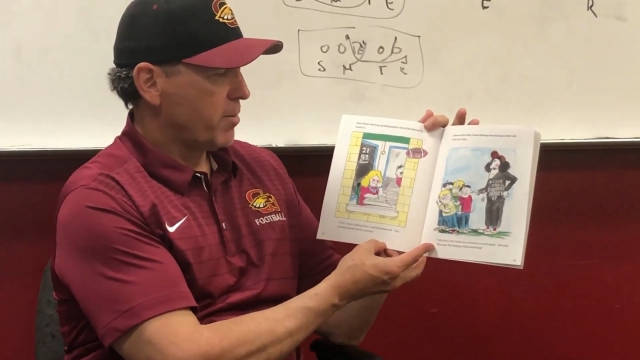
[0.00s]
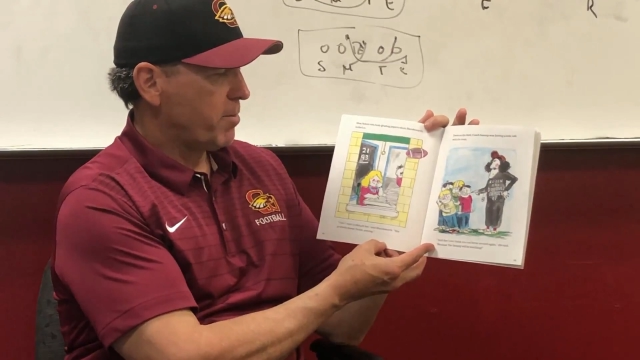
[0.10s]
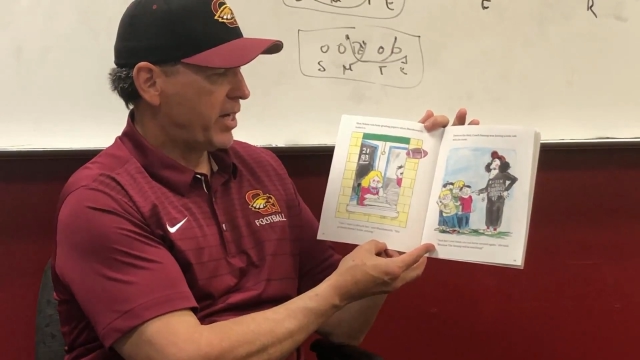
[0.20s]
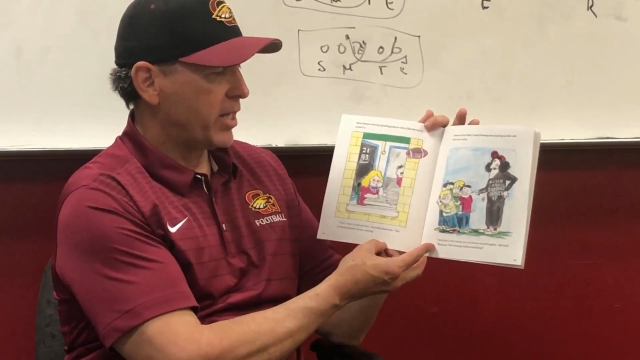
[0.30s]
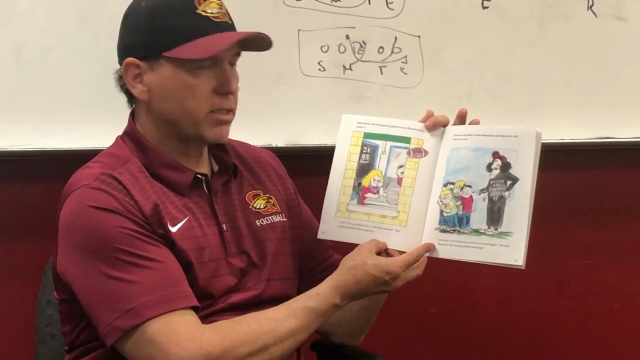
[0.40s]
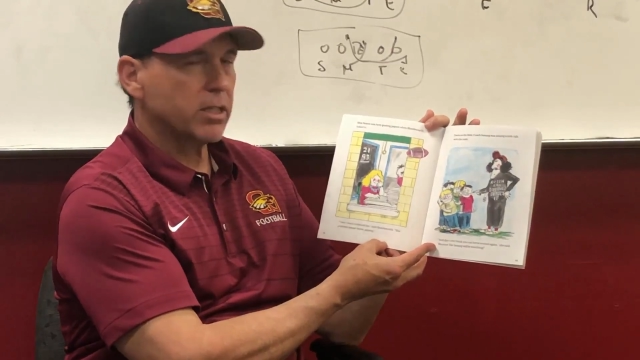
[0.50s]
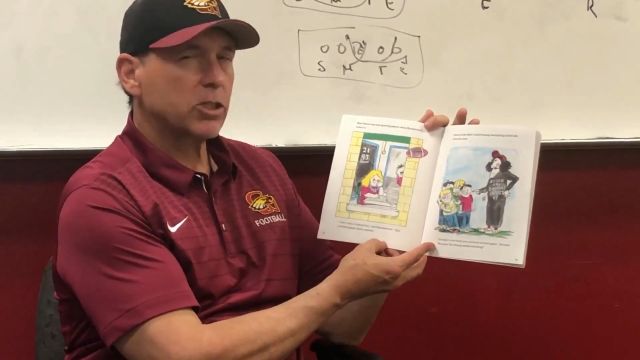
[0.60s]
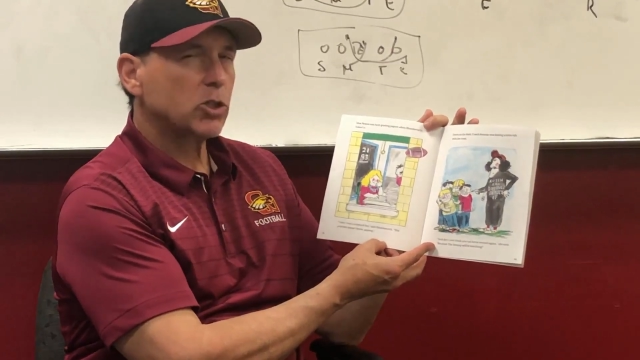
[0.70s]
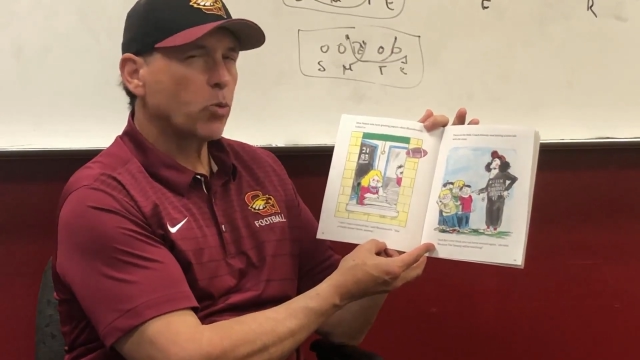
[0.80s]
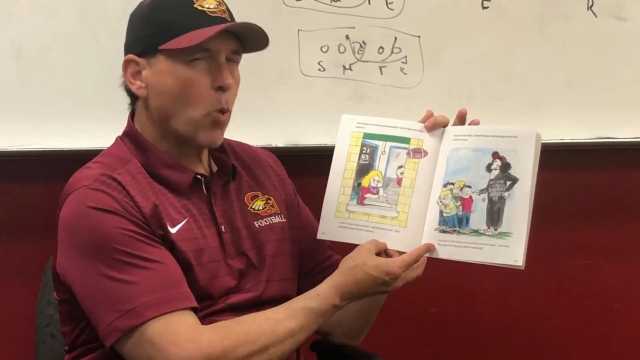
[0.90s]
"because the
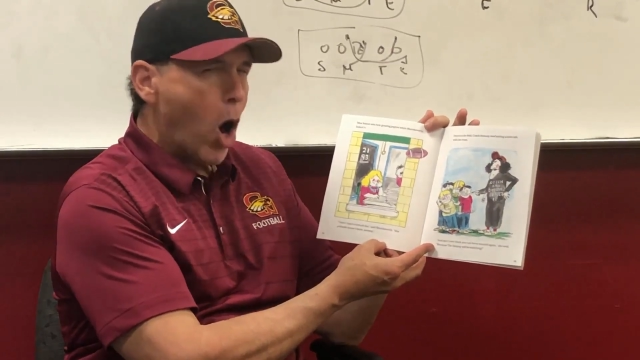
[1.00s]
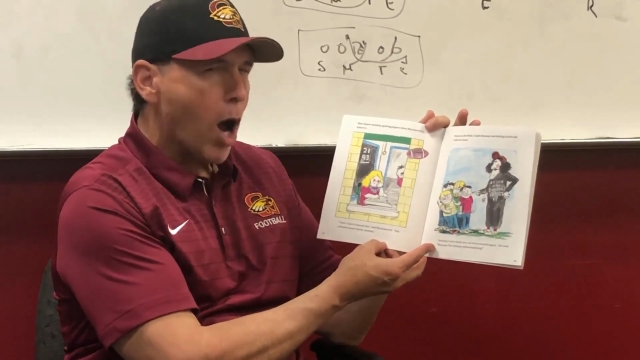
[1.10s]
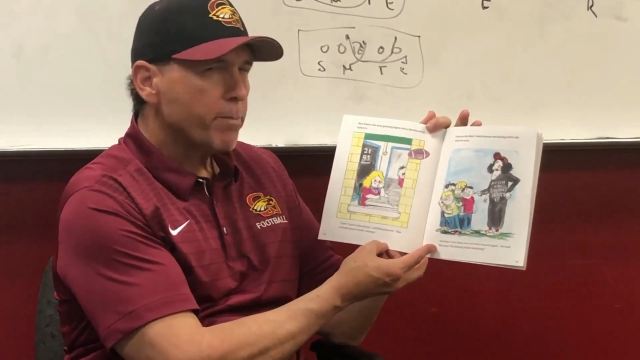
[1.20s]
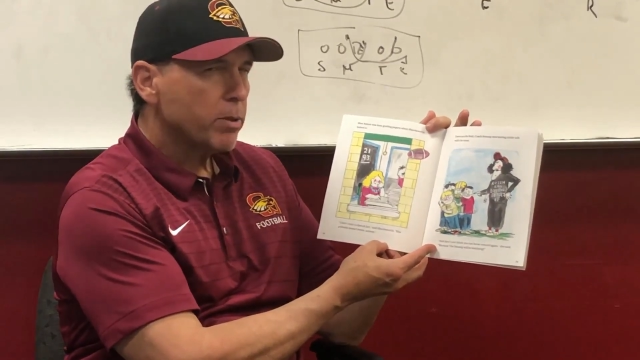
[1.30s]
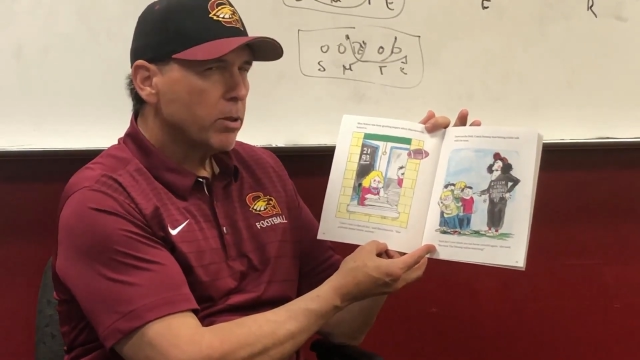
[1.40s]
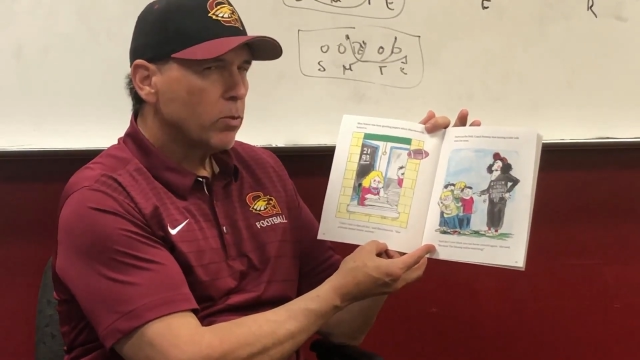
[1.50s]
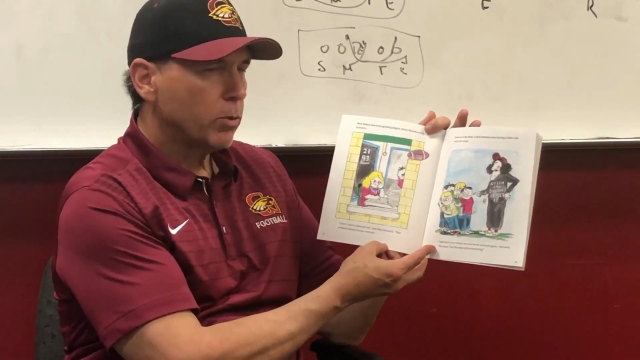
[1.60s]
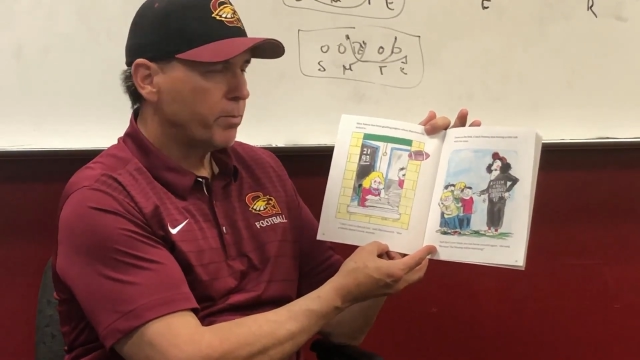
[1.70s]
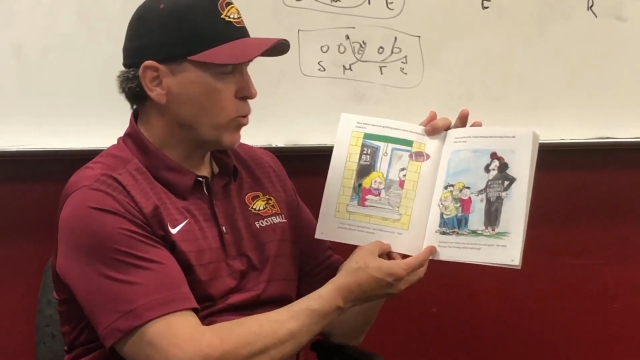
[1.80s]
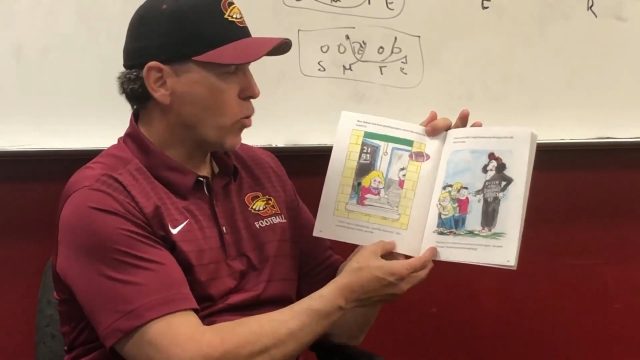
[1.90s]
Swamp
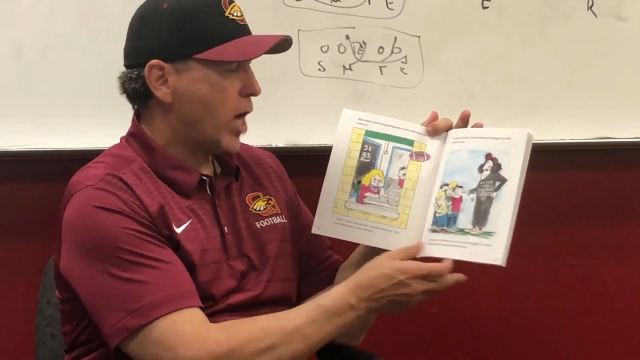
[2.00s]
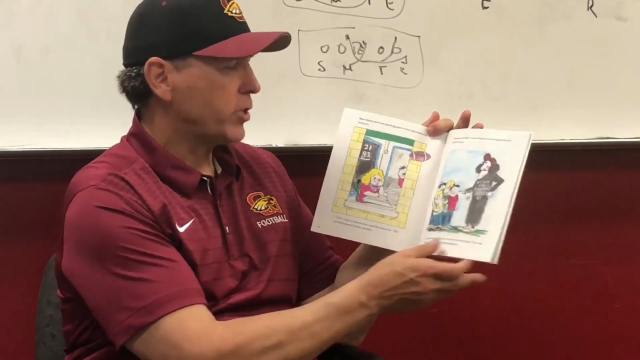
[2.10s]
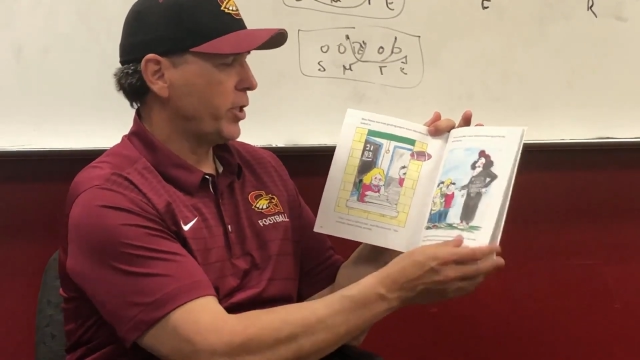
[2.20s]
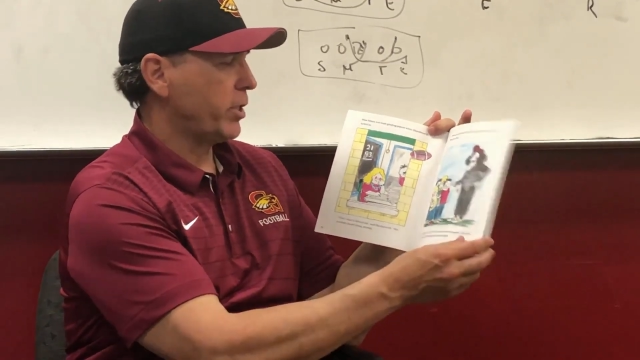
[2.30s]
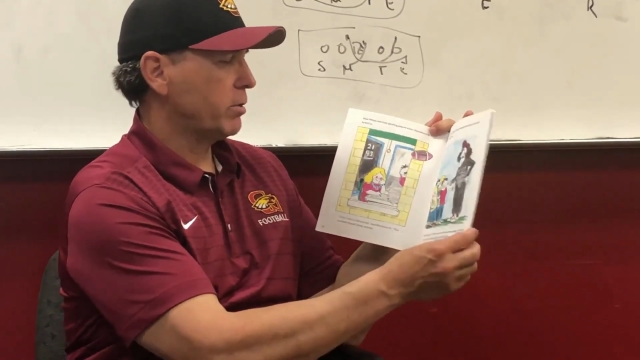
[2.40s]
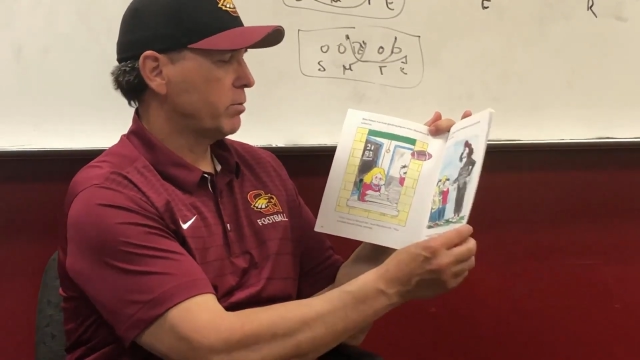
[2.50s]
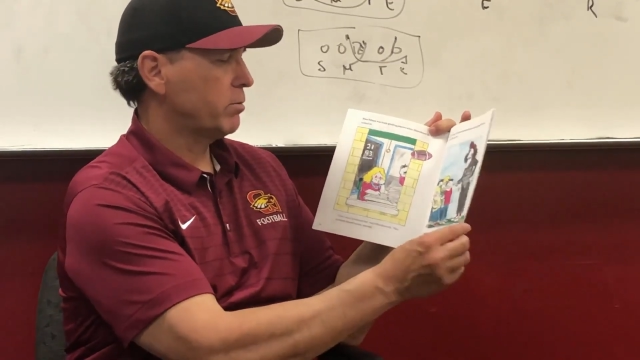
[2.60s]
will be watching."